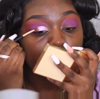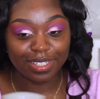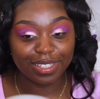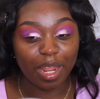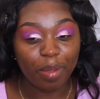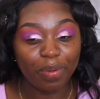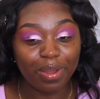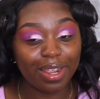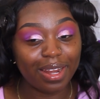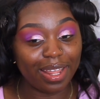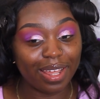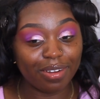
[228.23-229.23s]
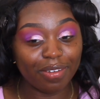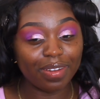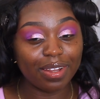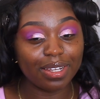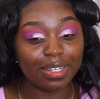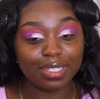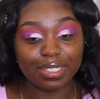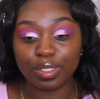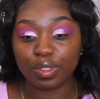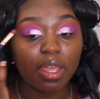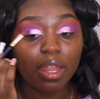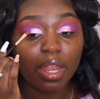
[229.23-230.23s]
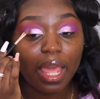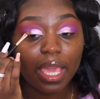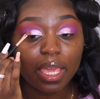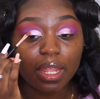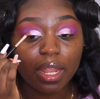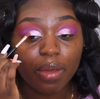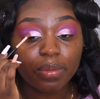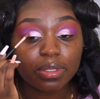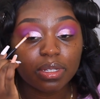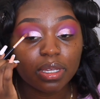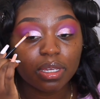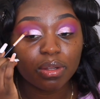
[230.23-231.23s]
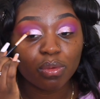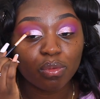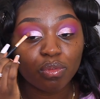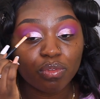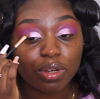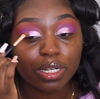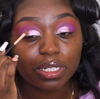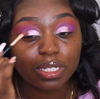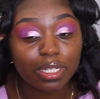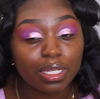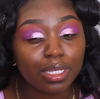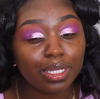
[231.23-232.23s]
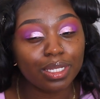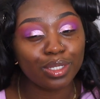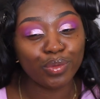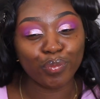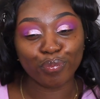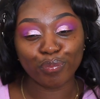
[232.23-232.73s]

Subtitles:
Should I put a glitter on this? Kind of liking how it's looking already.